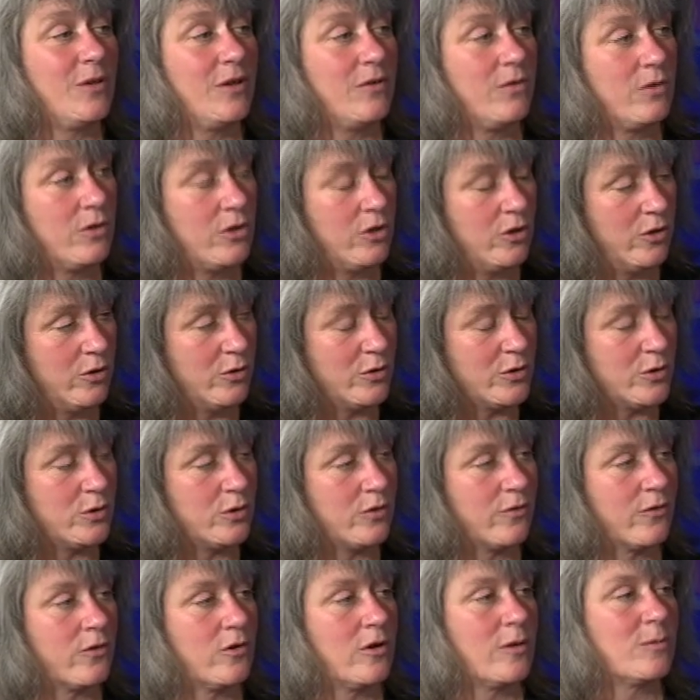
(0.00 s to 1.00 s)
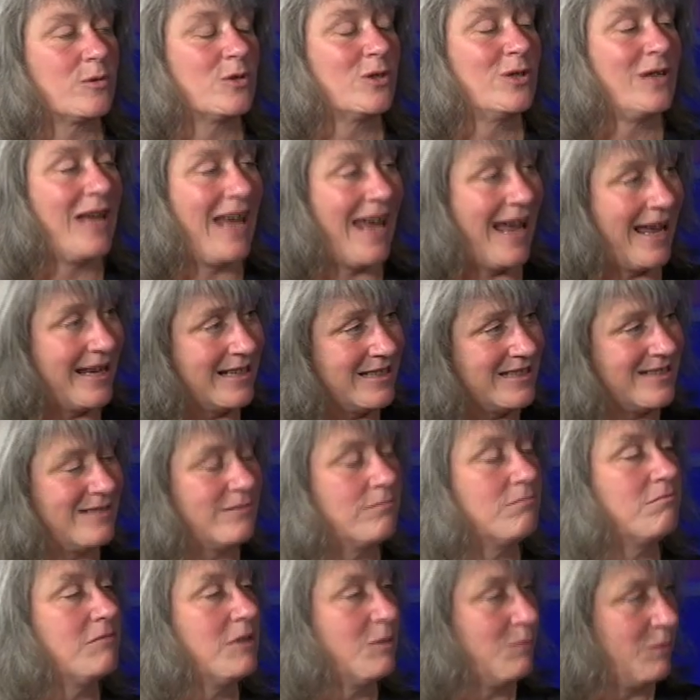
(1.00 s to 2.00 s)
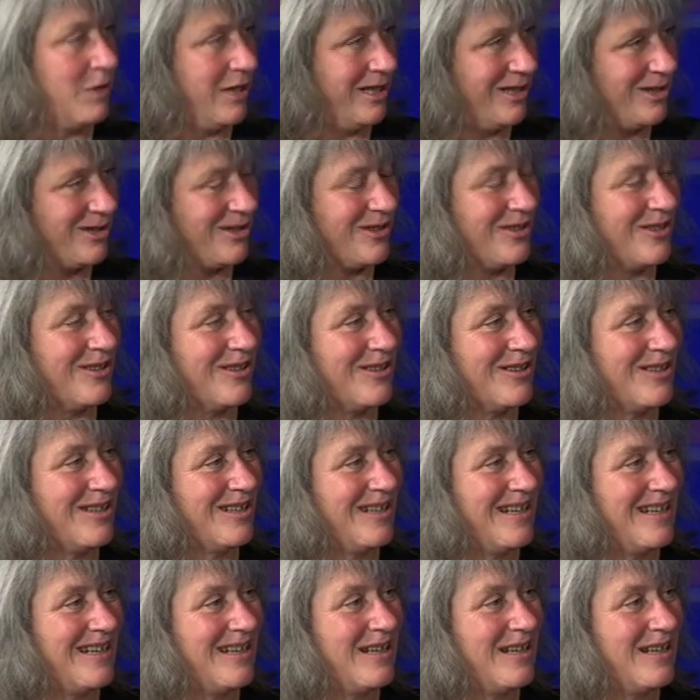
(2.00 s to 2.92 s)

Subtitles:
They've accused her of corruption and impeached her,